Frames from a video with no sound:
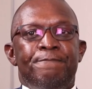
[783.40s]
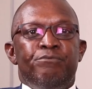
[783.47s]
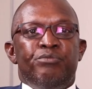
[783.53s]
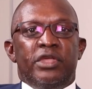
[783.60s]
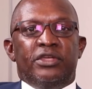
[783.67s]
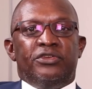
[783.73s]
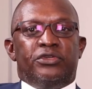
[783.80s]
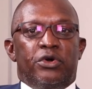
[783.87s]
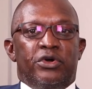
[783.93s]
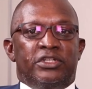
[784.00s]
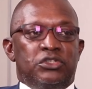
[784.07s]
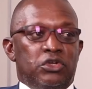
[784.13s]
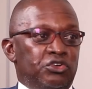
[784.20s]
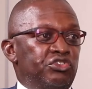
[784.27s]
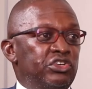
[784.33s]
Mm. So,
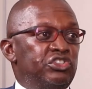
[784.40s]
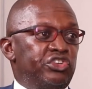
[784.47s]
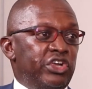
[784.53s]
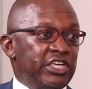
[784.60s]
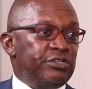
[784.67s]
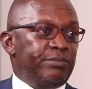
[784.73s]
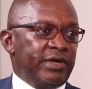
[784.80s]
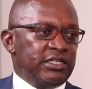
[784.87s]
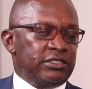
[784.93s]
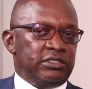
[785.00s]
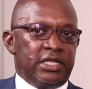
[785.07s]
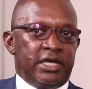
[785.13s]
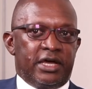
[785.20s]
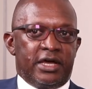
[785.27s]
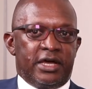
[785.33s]
it's not
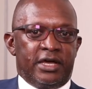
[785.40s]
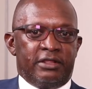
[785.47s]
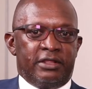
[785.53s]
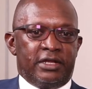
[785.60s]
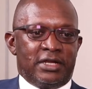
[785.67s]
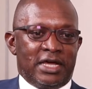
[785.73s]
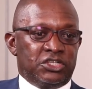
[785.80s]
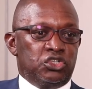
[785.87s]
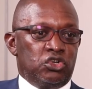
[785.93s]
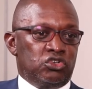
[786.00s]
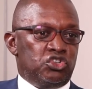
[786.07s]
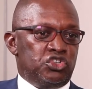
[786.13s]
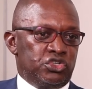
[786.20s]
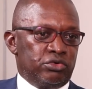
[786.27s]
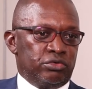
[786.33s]
retrenchments. Uh, Th that's
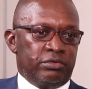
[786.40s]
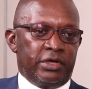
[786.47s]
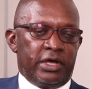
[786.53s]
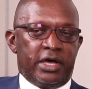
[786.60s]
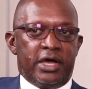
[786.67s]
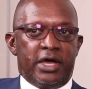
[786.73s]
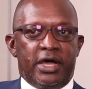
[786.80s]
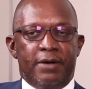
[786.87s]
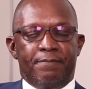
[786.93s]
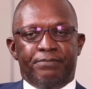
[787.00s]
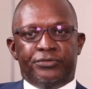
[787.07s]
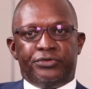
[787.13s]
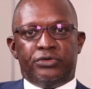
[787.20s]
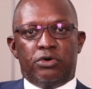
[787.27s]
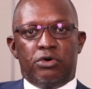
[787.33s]
not true.
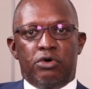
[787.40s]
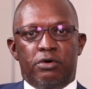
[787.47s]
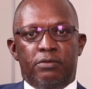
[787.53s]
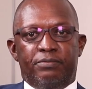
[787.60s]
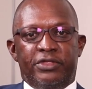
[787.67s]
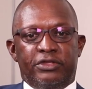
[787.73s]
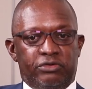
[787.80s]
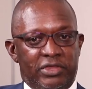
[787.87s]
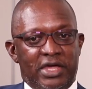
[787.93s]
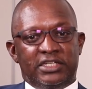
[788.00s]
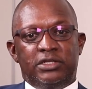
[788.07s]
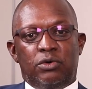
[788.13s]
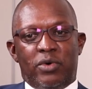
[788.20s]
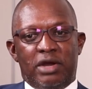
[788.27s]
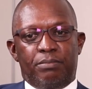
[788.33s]
Um, so, so,
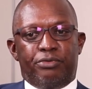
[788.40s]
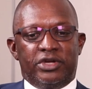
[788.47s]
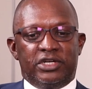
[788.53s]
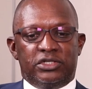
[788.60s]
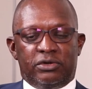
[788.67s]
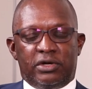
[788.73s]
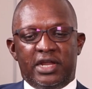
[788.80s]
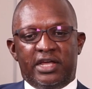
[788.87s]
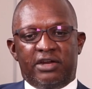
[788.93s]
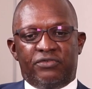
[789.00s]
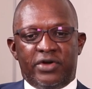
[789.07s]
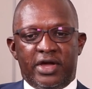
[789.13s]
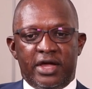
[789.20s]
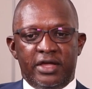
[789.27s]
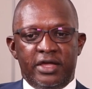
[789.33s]
that's the one point to
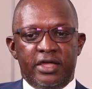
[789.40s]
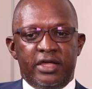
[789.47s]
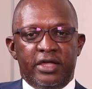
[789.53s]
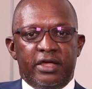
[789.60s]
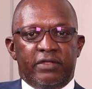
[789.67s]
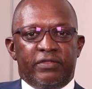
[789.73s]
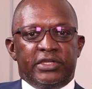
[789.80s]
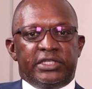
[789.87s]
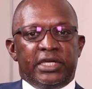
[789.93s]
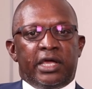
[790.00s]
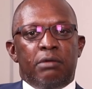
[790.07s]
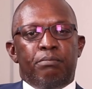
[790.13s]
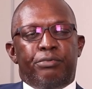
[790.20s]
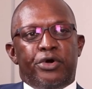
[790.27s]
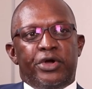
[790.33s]
clarify. The
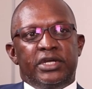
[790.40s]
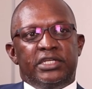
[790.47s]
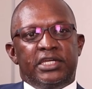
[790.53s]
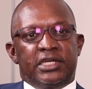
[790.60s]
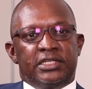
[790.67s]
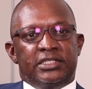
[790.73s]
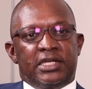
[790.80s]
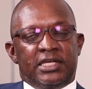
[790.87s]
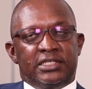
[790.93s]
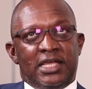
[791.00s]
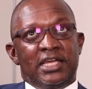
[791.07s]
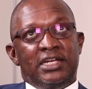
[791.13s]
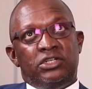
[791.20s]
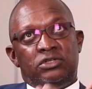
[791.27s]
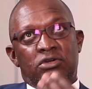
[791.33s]
second point is, as
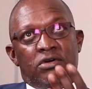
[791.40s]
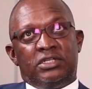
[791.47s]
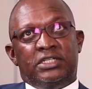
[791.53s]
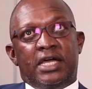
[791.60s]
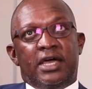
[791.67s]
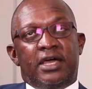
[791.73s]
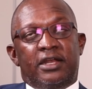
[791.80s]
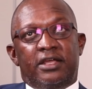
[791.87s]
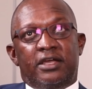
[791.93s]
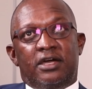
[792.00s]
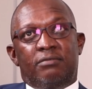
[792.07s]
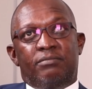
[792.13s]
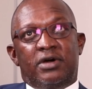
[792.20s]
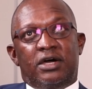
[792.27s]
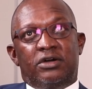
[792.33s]
I talked earlier
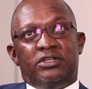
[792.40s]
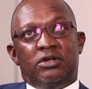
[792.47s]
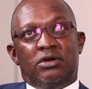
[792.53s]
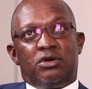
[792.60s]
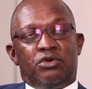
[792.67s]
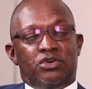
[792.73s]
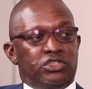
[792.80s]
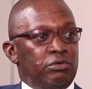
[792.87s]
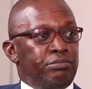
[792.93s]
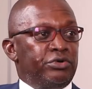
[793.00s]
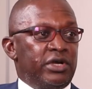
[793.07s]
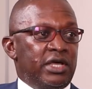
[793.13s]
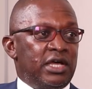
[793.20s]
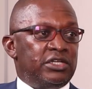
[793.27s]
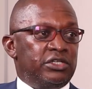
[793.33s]
about our cost of
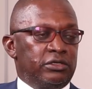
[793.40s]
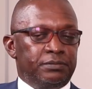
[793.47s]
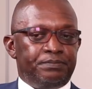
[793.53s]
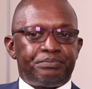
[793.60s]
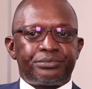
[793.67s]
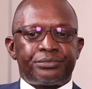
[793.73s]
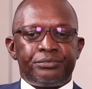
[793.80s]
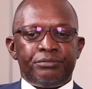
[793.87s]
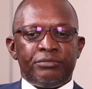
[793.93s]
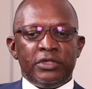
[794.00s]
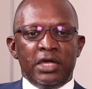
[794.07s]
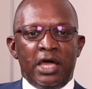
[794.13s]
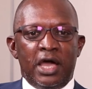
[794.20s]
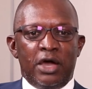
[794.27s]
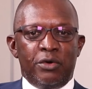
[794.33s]
production,
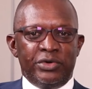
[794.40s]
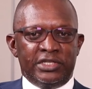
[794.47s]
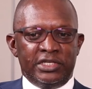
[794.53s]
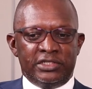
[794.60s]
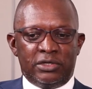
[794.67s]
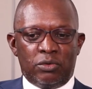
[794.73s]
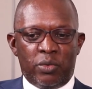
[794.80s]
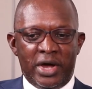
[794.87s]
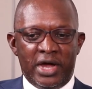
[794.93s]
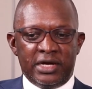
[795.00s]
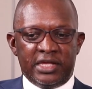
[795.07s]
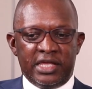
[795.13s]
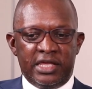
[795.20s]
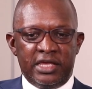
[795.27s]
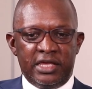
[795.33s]
uh, which is the
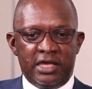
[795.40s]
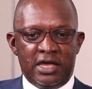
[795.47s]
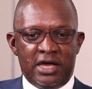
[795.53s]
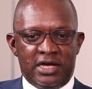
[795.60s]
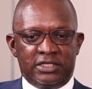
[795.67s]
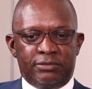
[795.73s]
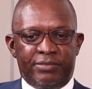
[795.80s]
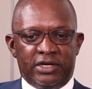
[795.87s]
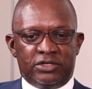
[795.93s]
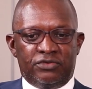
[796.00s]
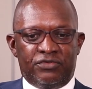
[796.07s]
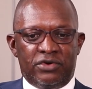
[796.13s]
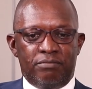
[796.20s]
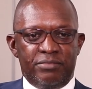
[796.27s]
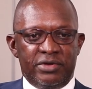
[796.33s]
one key aspect
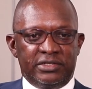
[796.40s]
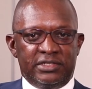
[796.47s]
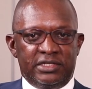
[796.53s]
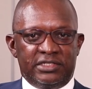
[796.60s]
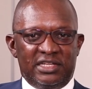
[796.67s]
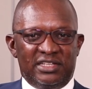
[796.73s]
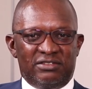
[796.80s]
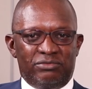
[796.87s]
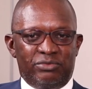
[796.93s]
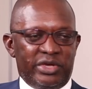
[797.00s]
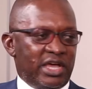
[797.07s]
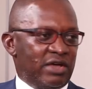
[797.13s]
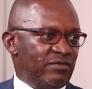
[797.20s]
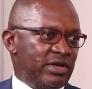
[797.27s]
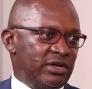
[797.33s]
of our business that we
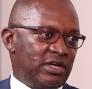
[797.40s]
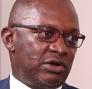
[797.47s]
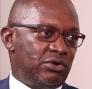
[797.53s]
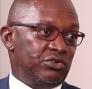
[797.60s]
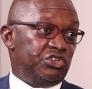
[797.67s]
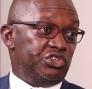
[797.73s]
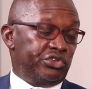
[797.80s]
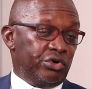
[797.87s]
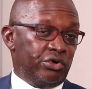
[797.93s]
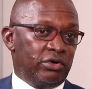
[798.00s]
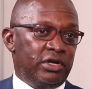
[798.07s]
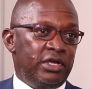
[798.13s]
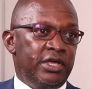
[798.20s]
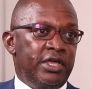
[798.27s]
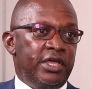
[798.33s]
have under control,